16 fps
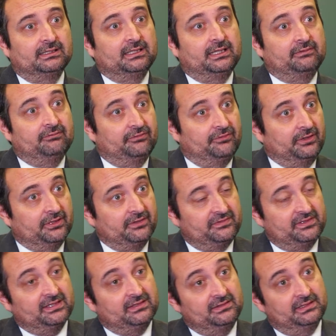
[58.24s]

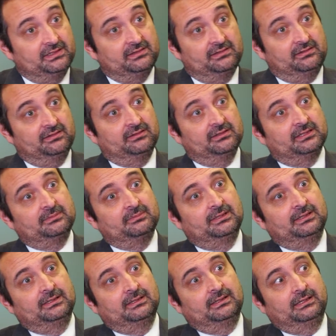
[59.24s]
5-10 years'
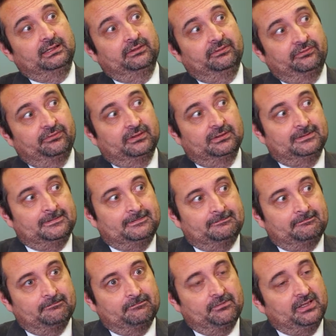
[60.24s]
time, if
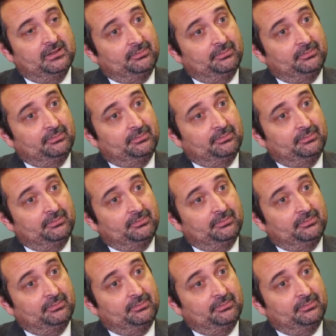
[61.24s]
the